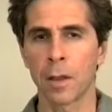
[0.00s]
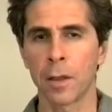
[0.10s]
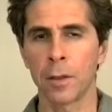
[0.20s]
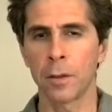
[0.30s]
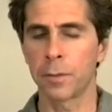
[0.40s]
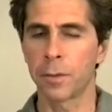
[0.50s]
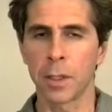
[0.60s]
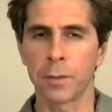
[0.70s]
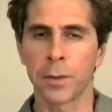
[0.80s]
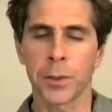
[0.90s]
If
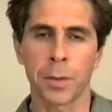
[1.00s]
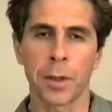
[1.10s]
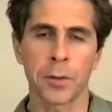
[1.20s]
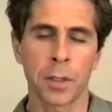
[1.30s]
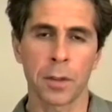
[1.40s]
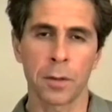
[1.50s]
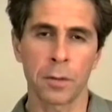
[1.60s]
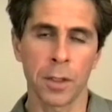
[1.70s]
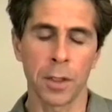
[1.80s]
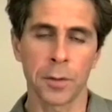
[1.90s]
we're experiencing
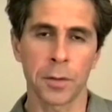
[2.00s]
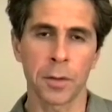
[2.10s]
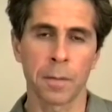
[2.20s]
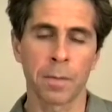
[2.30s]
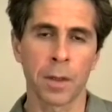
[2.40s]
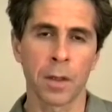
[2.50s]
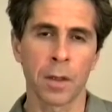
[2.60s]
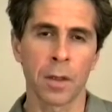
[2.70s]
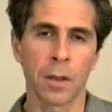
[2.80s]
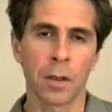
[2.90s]
loneliness,
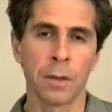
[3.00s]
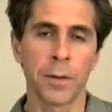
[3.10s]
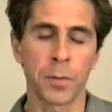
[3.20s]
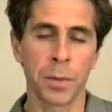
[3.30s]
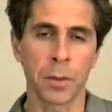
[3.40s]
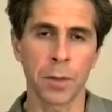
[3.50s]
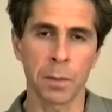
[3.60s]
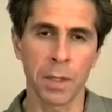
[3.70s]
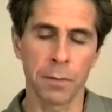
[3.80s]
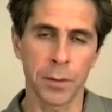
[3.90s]
if it's built
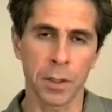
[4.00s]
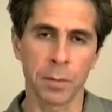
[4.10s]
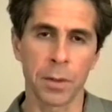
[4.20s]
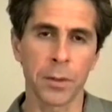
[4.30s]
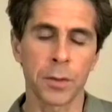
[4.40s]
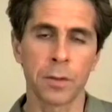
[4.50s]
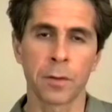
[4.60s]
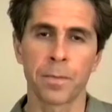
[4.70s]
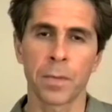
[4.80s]
up and if it's compulsive,